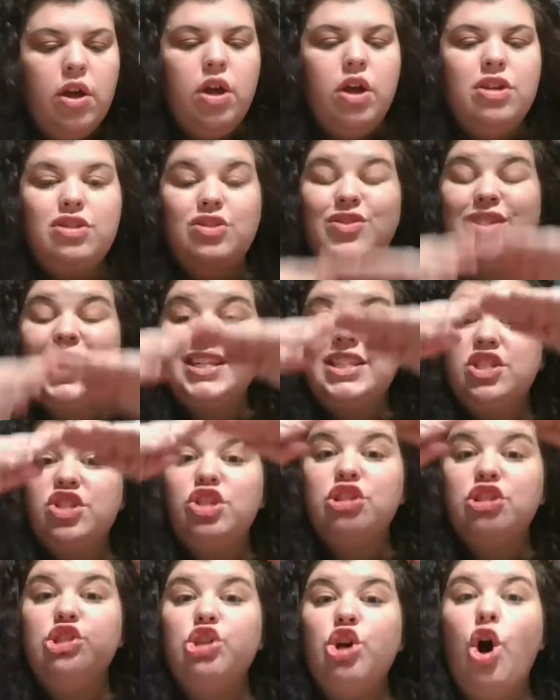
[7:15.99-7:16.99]
So that's
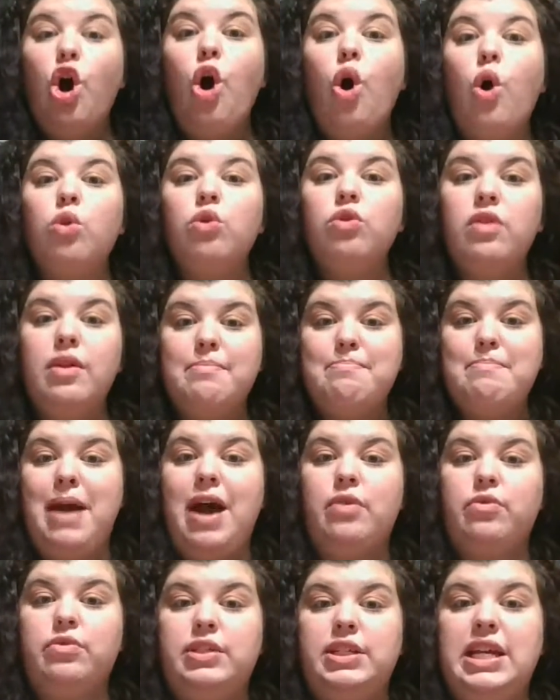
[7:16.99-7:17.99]
the total
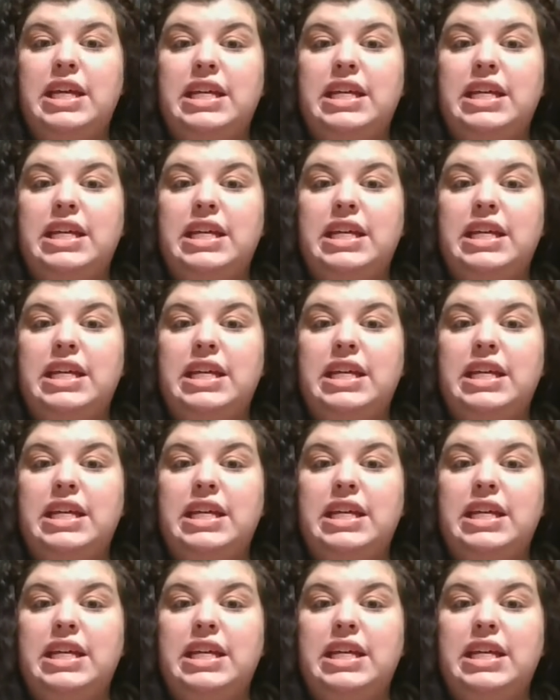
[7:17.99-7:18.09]
amount